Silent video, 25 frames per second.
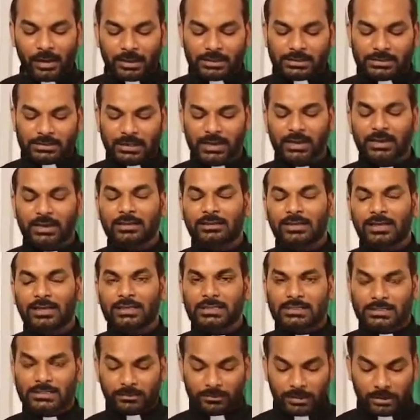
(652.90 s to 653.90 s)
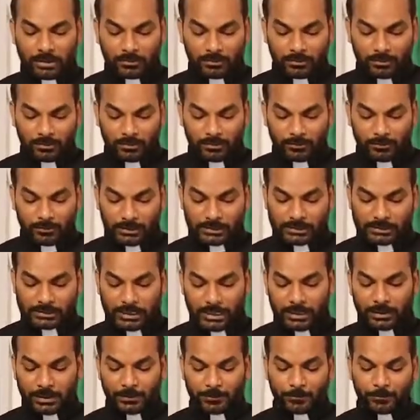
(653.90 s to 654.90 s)
Ezekiel 37 verse
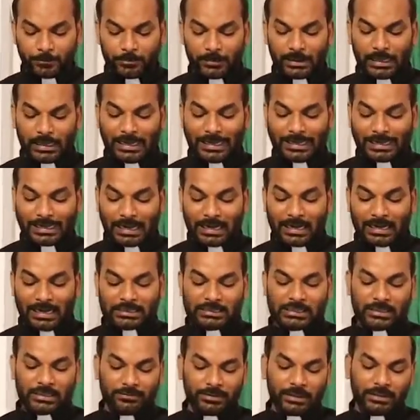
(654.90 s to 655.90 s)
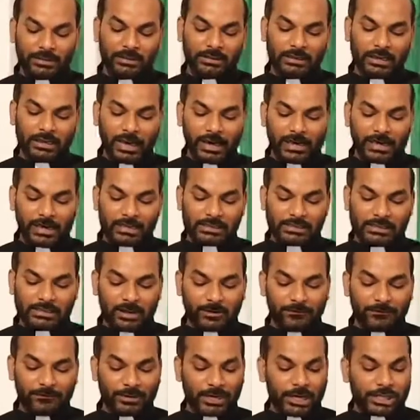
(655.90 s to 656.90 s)
9 in connection with the ideas
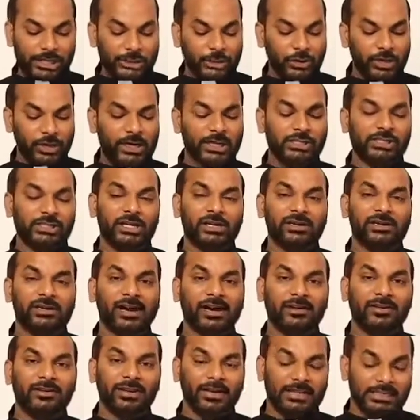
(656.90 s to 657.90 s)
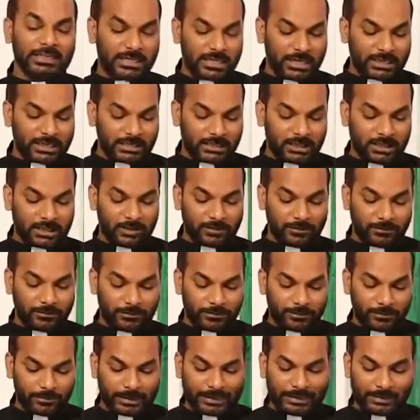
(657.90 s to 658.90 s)
of restoration and resurrection
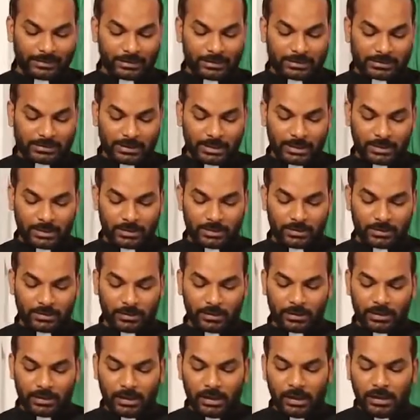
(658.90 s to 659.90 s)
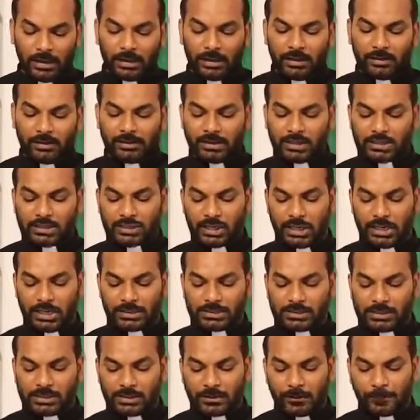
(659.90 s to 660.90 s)
of Israel. In this
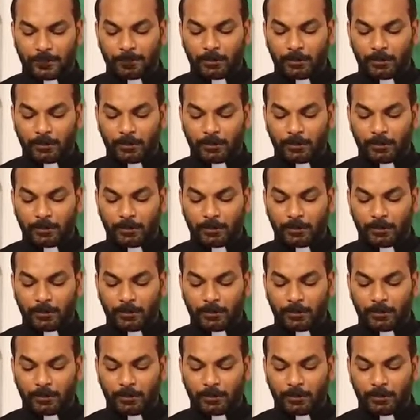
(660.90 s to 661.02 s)
text,